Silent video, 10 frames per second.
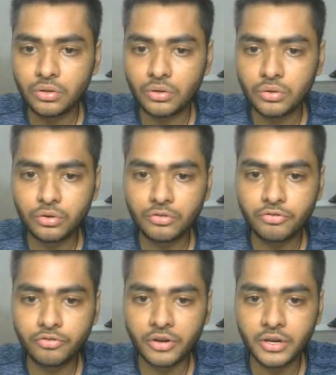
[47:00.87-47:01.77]
Load
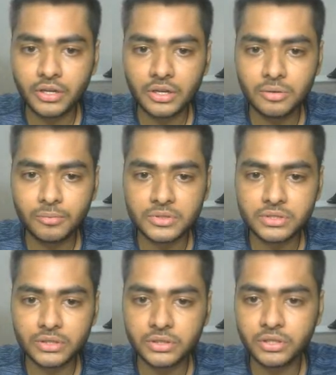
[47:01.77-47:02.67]
file
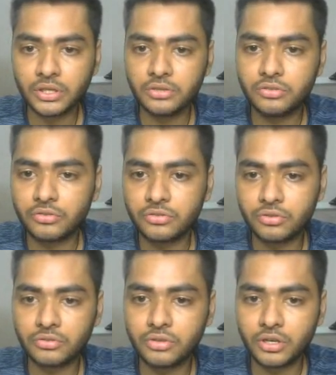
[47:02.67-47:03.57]
percentage
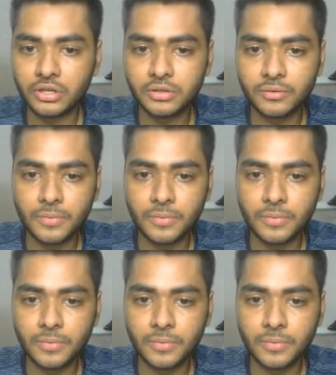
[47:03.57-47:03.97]
char.